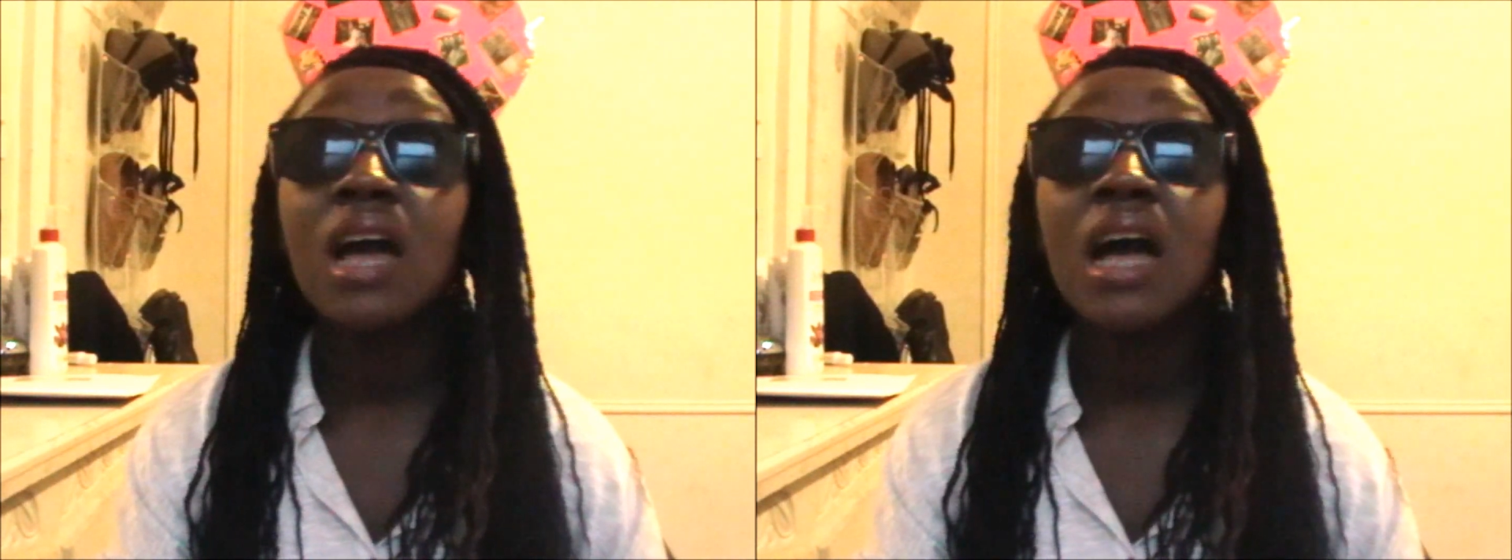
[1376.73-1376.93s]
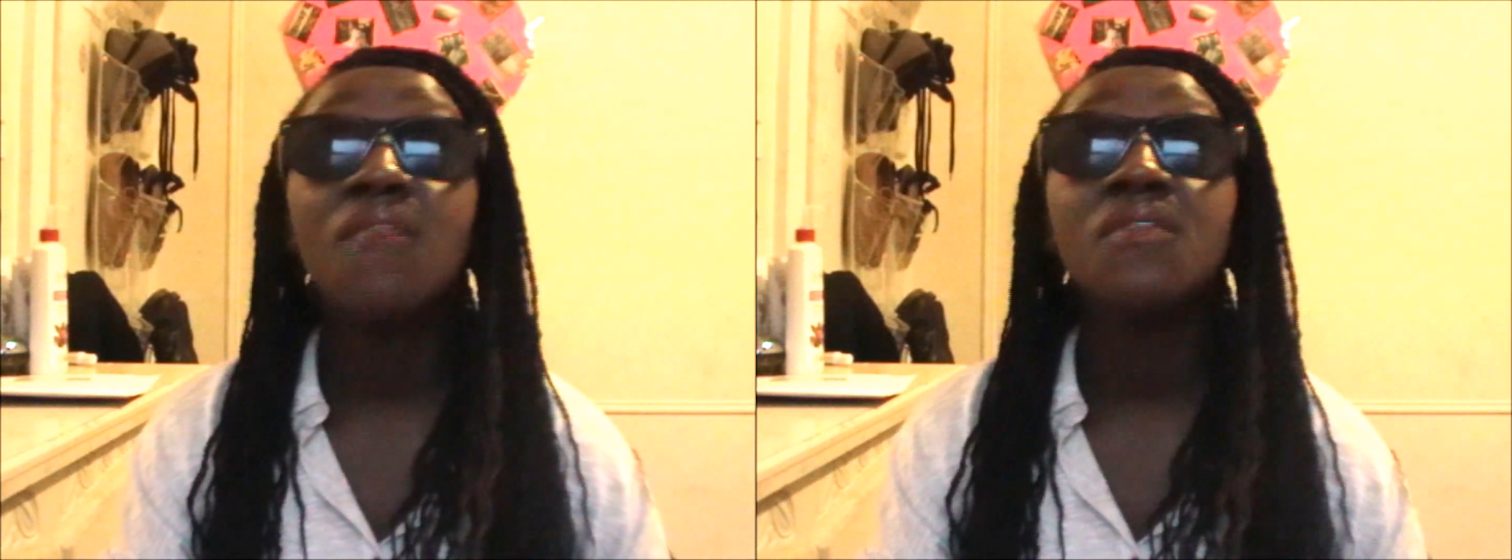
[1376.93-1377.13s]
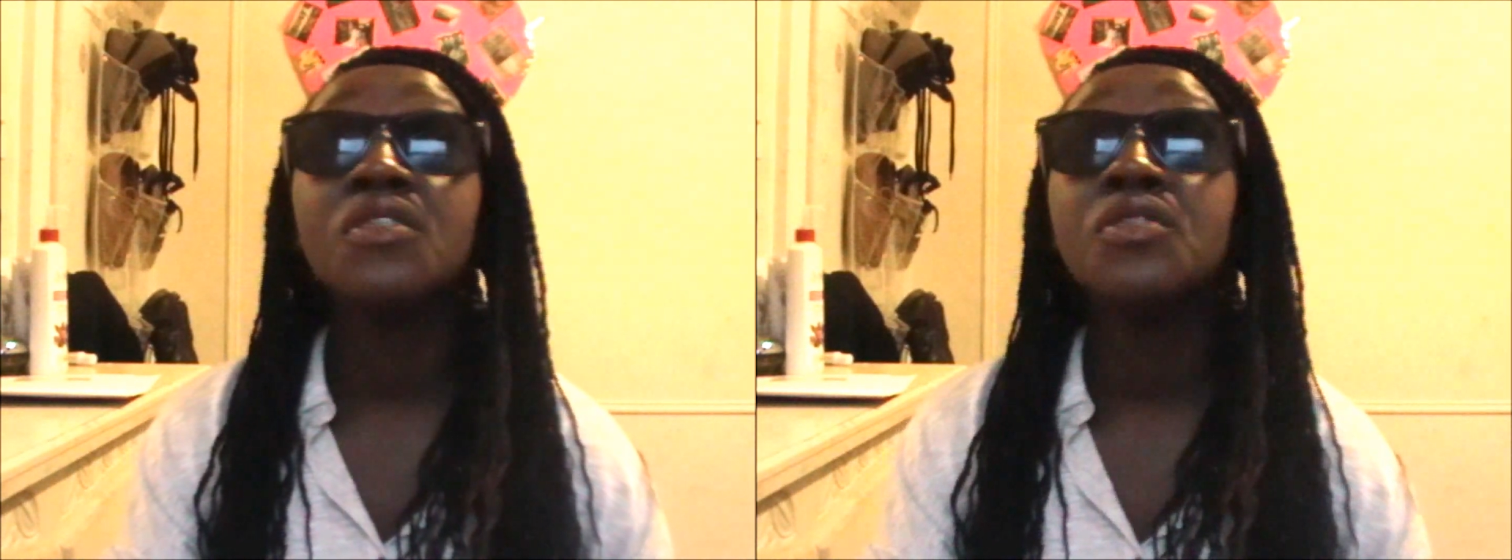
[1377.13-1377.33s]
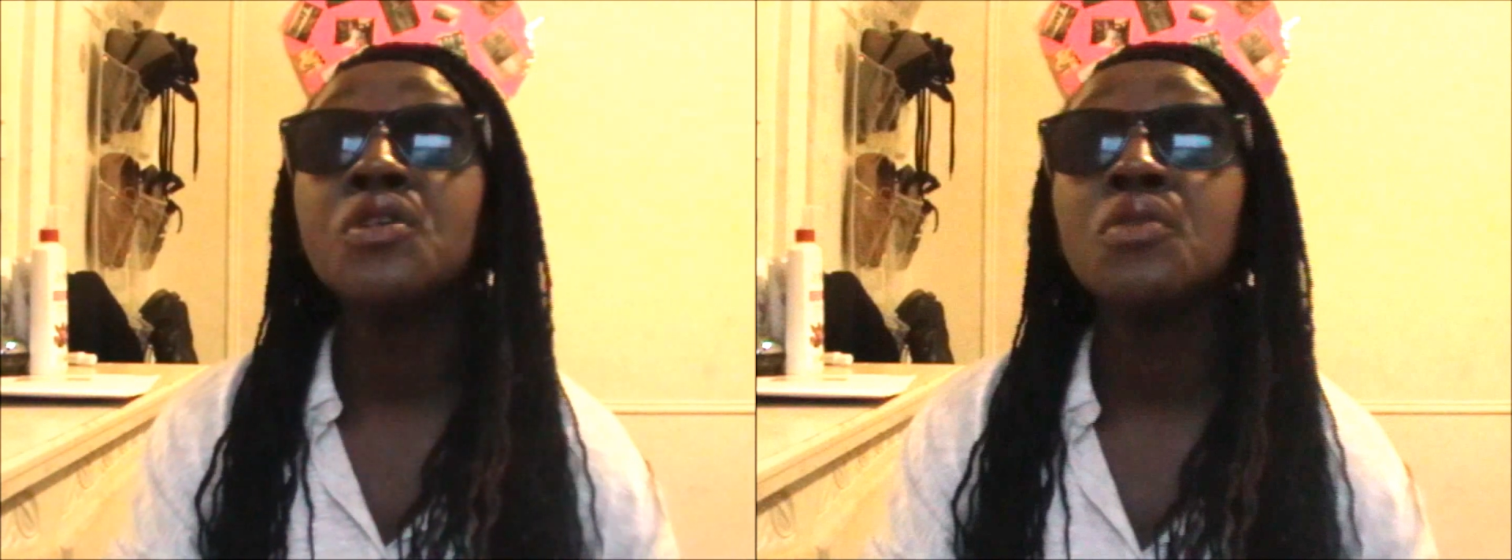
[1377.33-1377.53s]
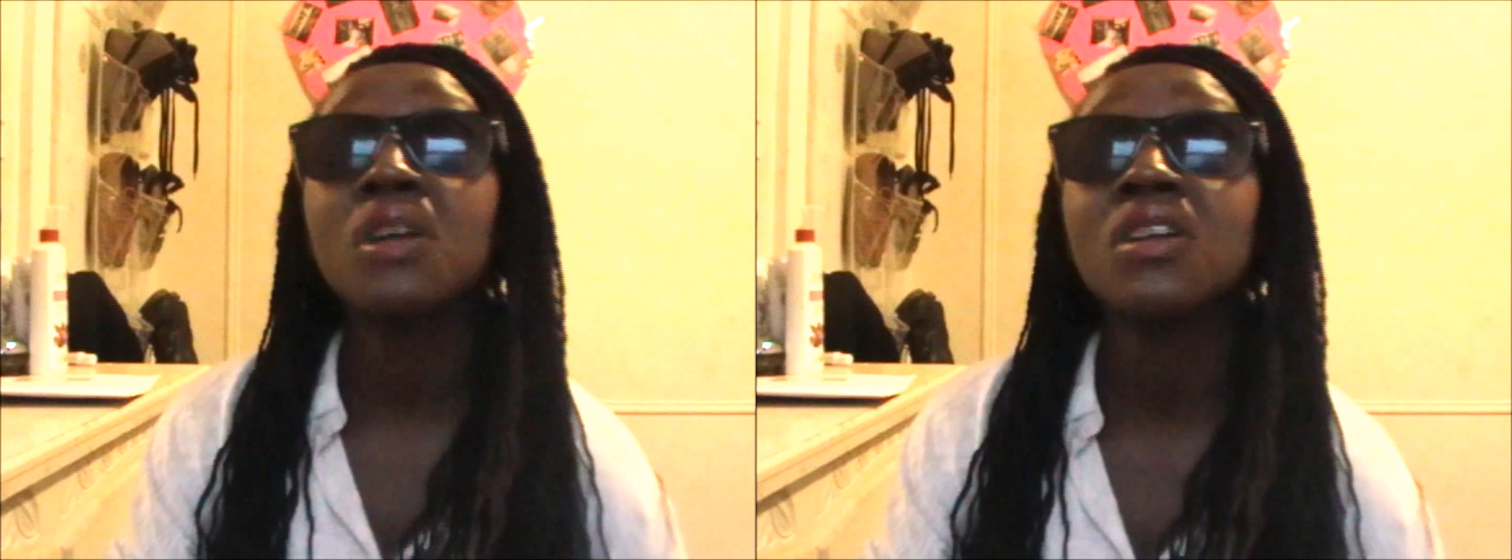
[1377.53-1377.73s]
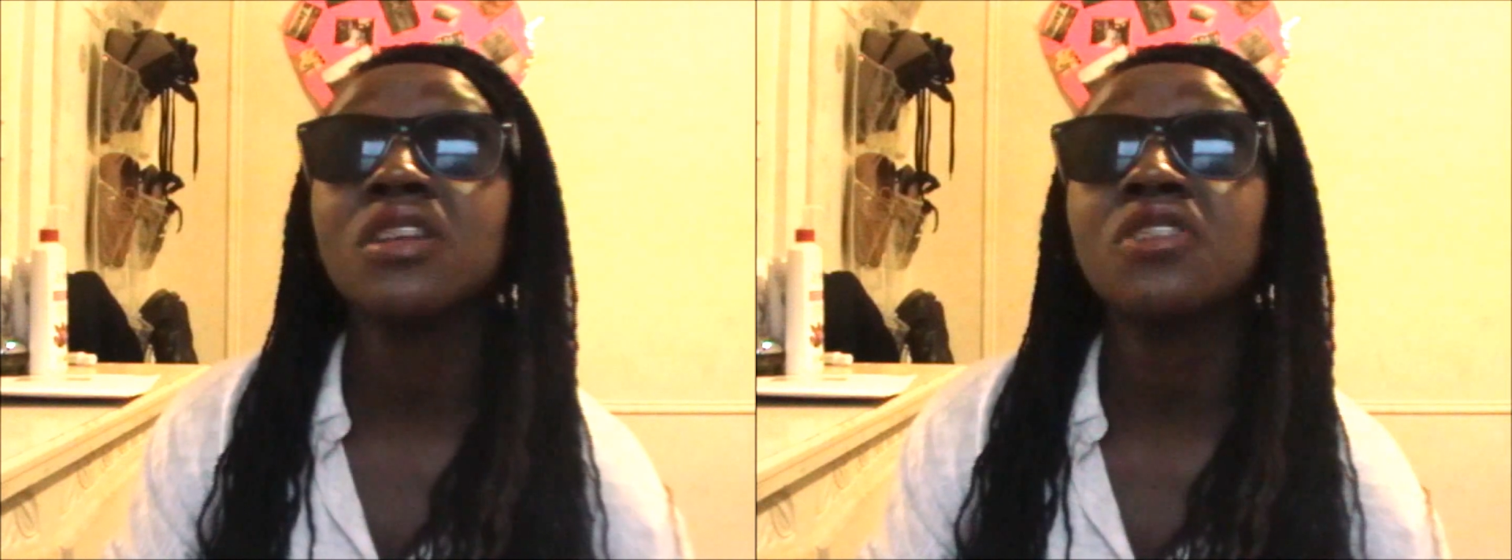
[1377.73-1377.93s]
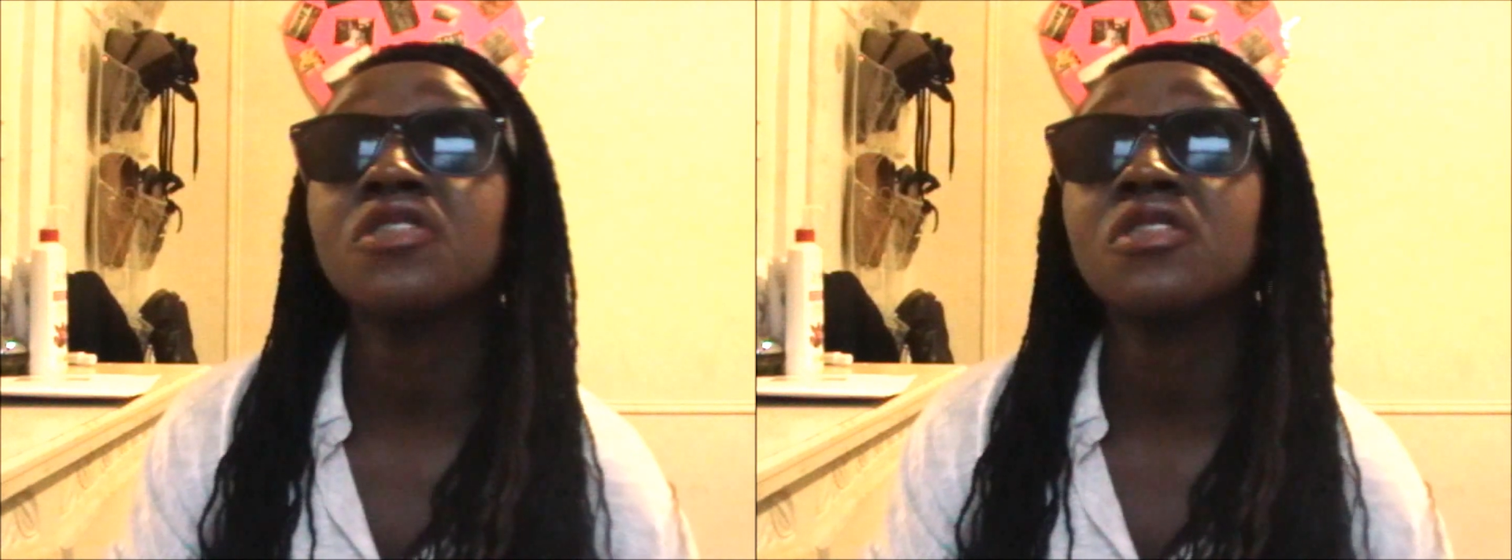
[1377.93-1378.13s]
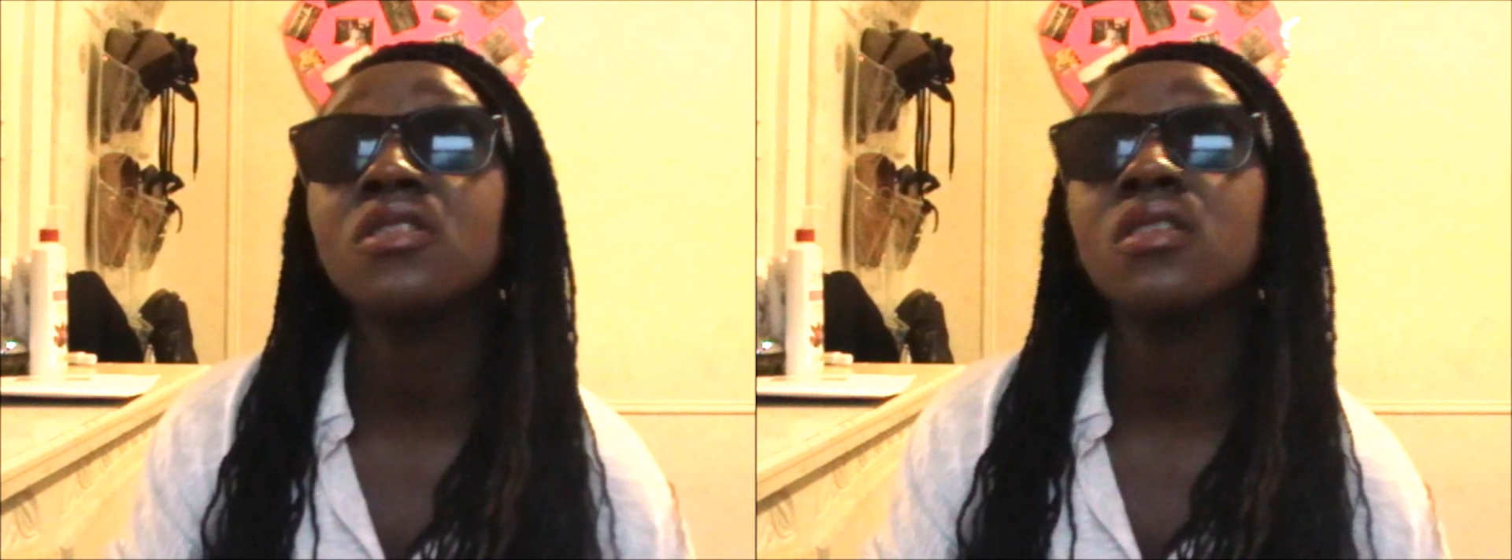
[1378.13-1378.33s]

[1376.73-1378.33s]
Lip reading: I have no recollection